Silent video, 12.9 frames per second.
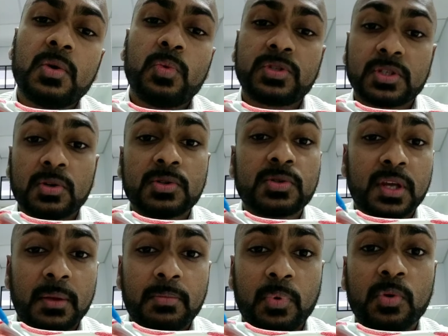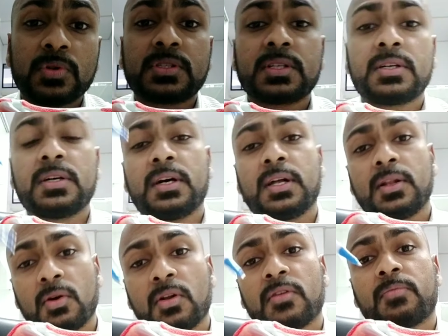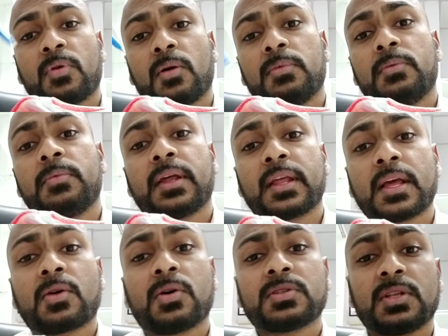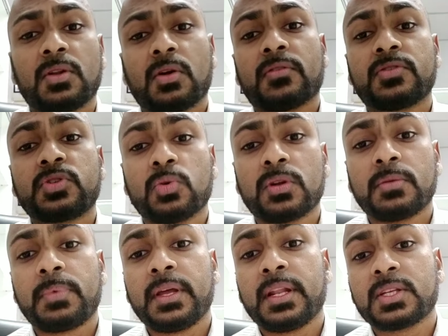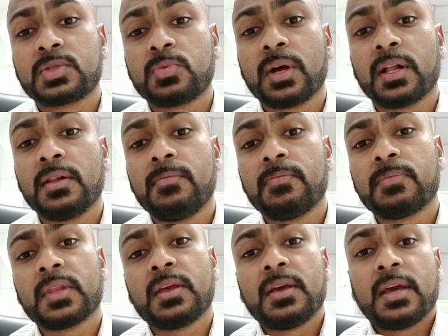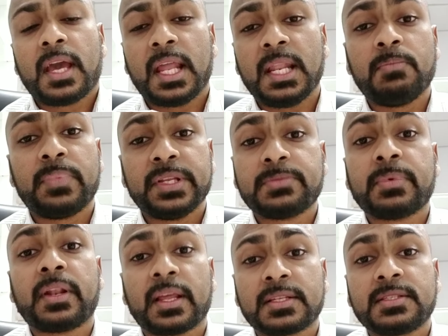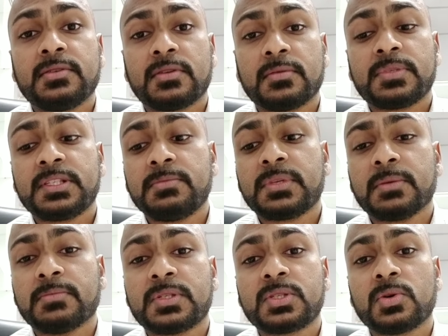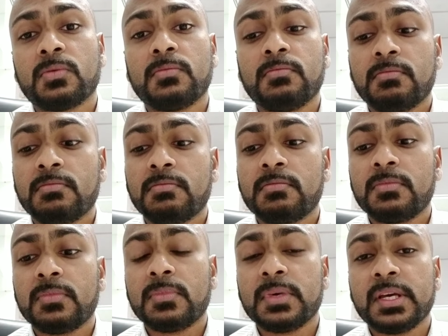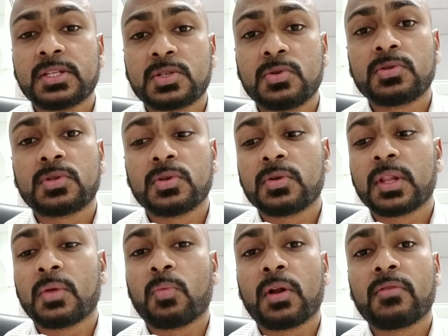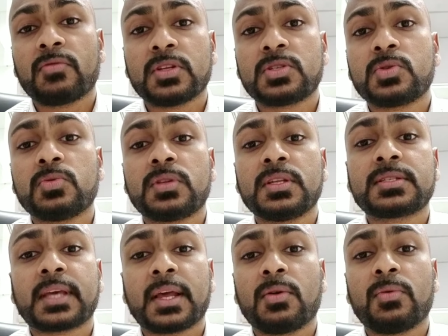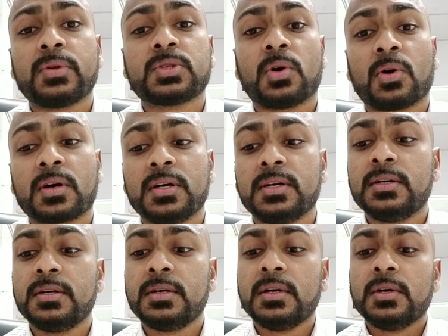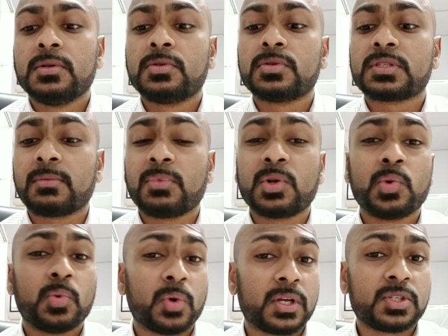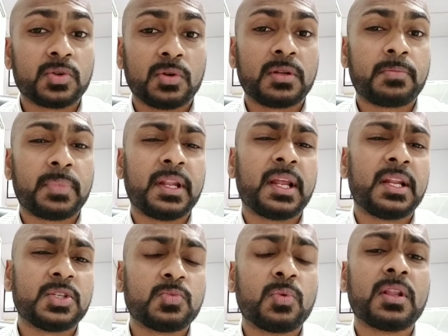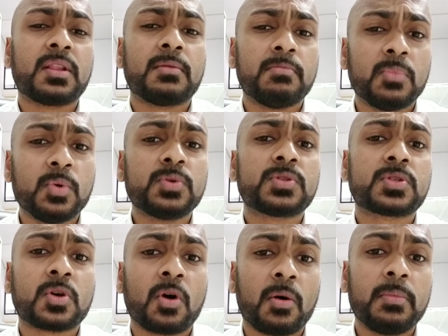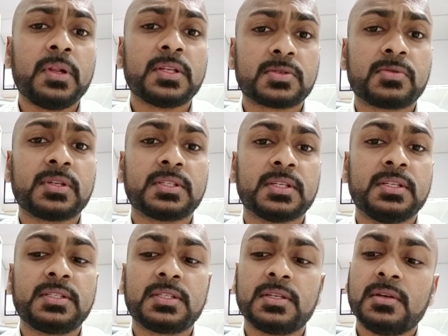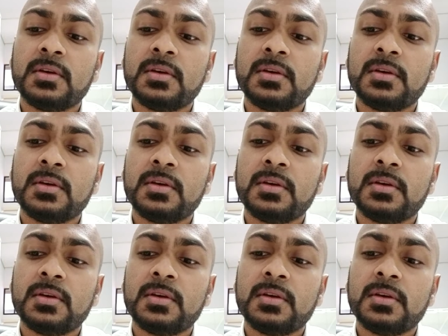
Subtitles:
which also can pose a lot of problem and it cause a lot of shoulder pain as well, and impingement like symptoms. So it's good to know that one of these two things can always occur to someone who has shoulder pain, and is one of the most commonest reasons